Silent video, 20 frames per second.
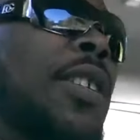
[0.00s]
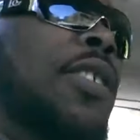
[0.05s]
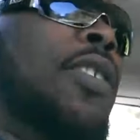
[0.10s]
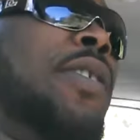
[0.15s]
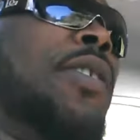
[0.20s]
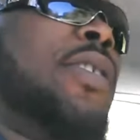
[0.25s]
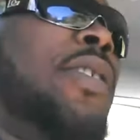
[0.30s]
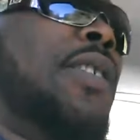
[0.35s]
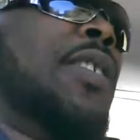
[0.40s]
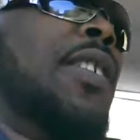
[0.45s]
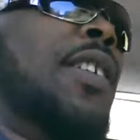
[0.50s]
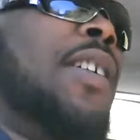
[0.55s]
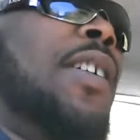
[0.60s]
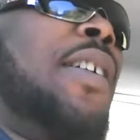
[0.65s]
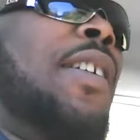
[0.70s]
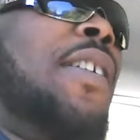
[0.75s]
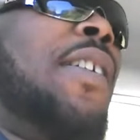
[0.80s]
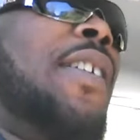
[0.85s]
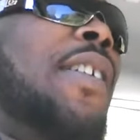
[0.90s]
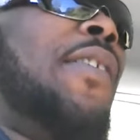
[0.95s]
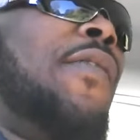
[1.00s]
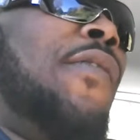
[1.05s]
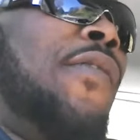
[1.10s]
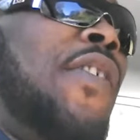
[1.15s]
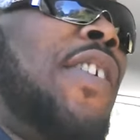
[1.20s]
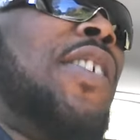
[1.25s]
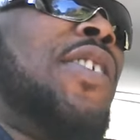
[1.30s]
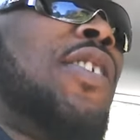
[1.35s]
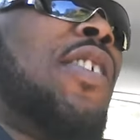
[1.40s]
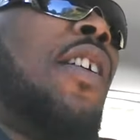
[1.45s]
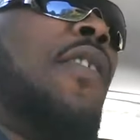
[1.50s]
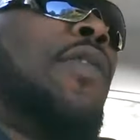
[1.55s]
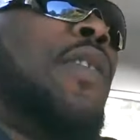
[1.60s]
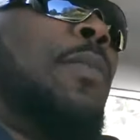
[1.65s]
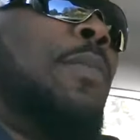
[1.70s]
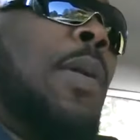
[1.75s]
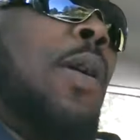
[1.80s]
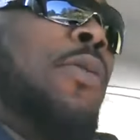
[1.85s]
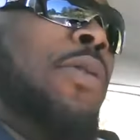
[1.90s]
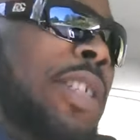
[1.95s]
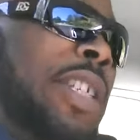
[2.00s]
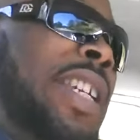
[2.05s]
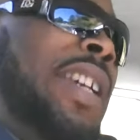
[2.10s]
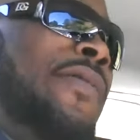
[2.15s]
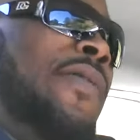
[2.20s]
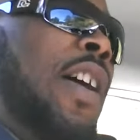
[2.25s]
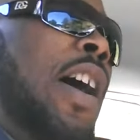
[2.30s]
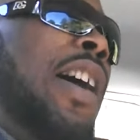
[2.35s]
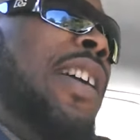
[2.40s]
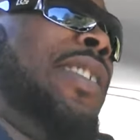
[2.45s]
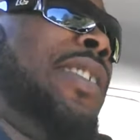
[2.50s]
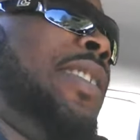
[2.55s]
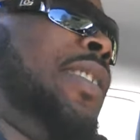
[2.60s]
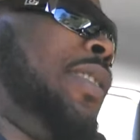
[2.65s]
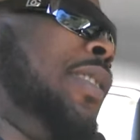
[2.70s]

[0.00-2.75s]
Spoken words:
looks fresh off the boat. Give us